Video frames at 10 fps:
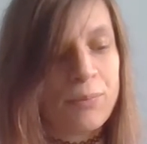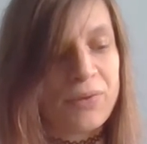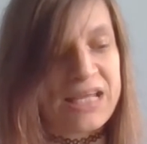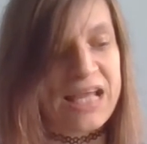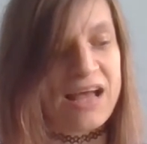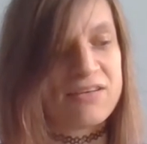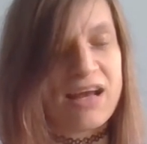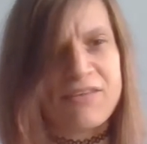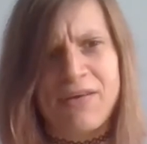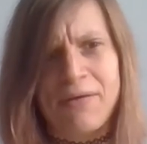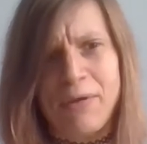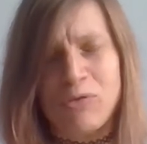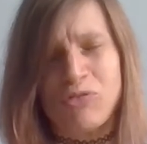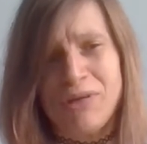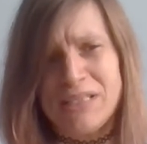but yeah, I, I, found that
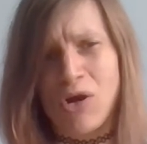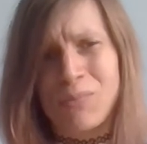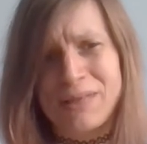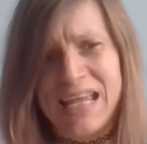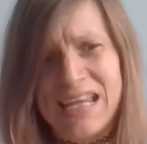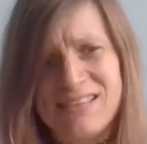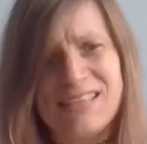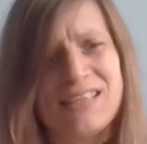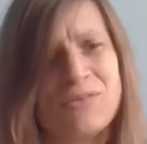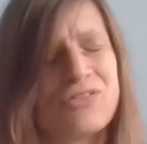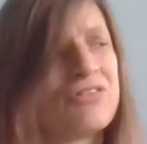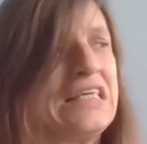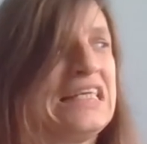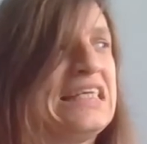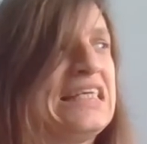was really complicated. It was
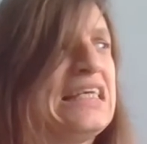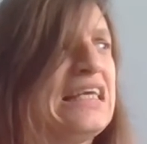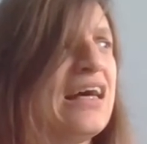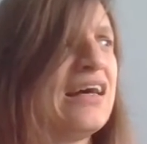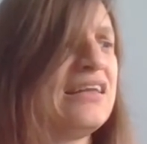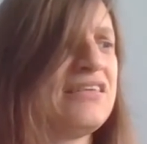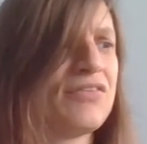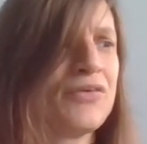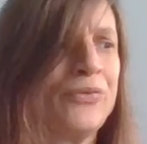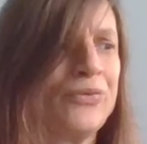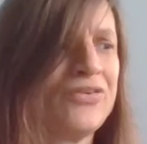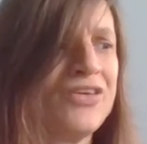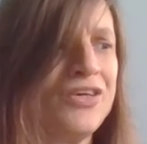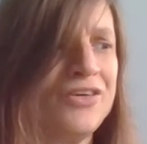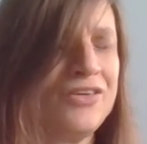really difficult
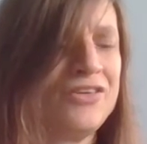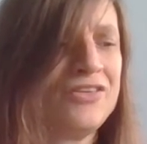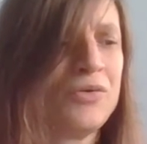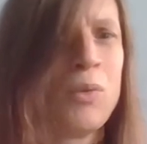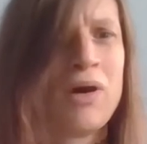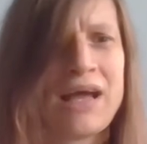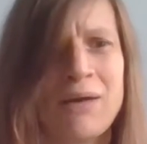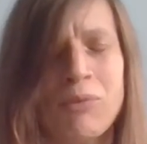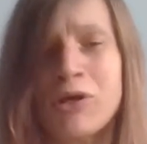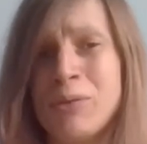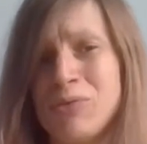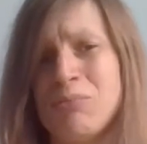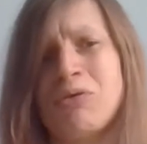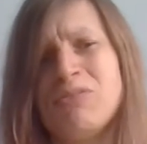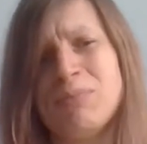to to work out what you were
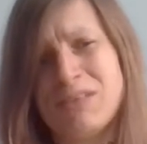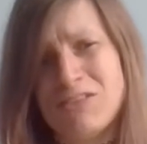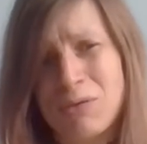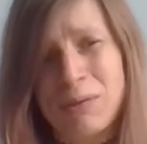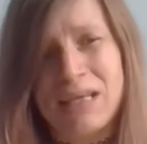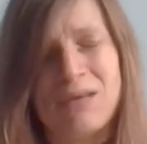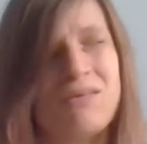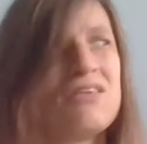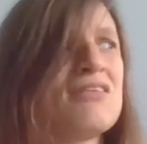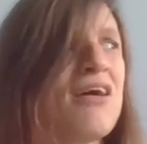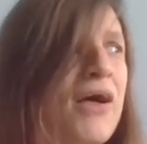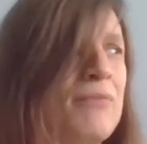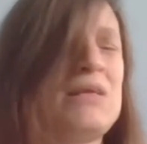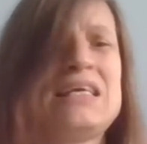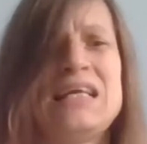supposed to be doing. It was a
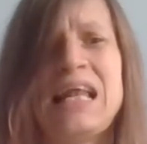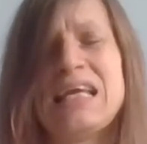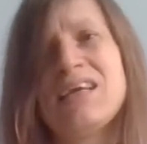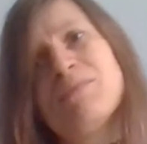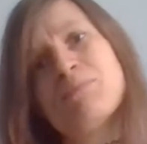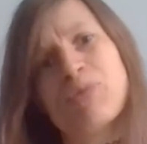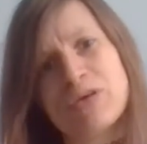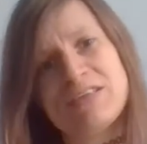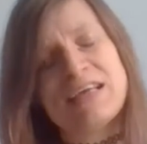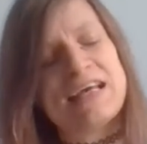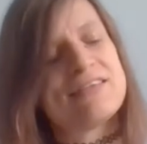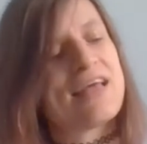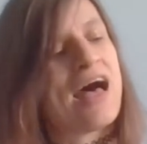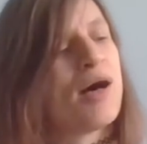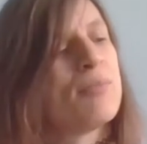timely like process.
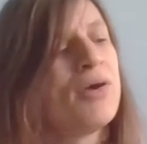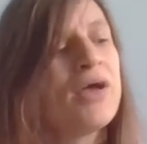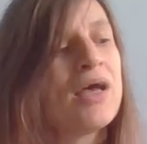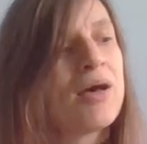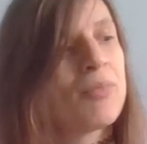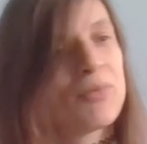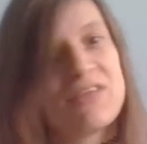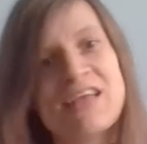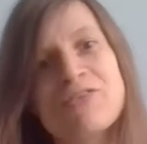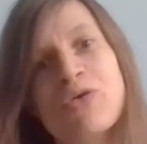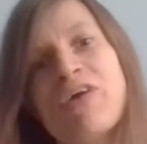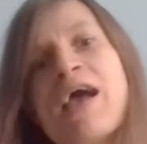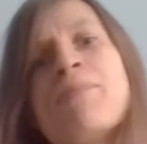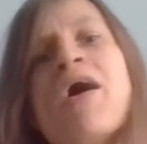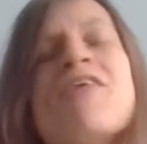Um, with Kindle
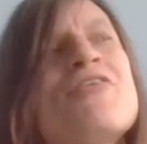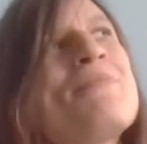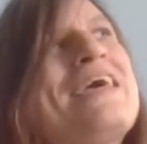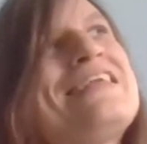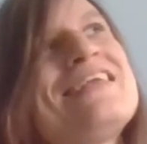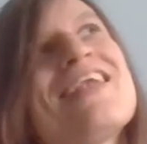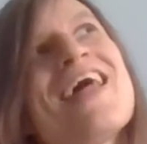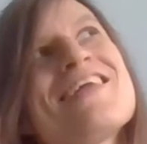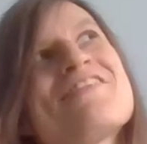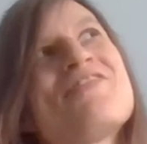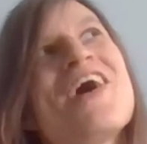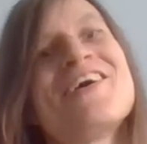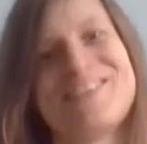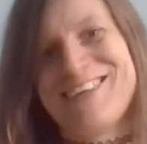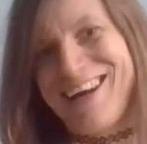Create. Apart from it didn't like the
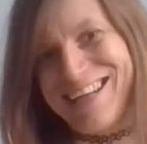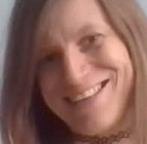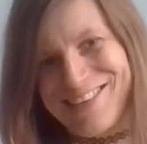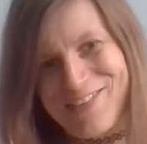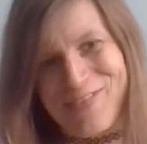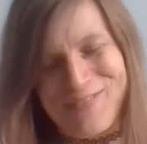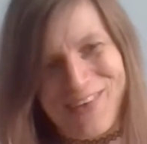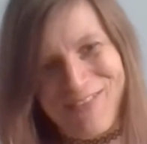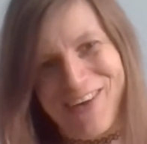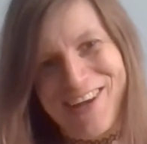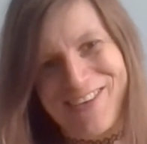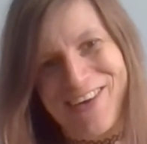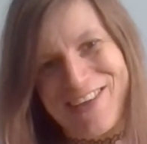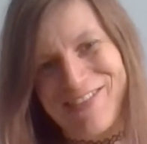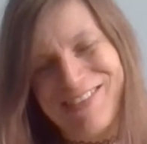file size from my Word
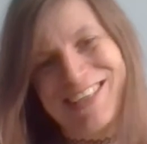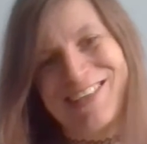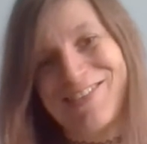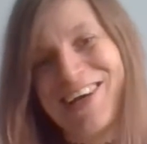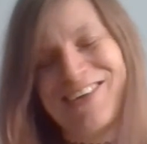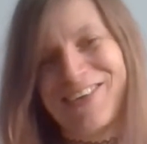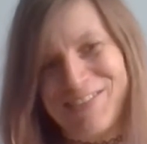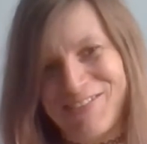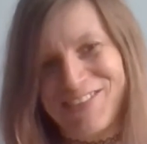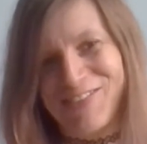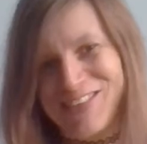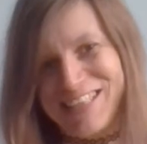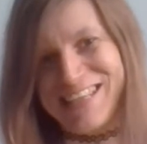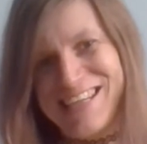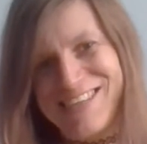document because the Word document was
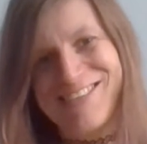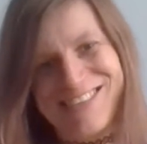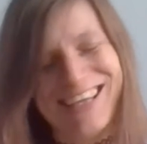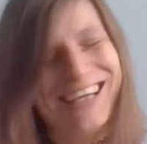obviously huge.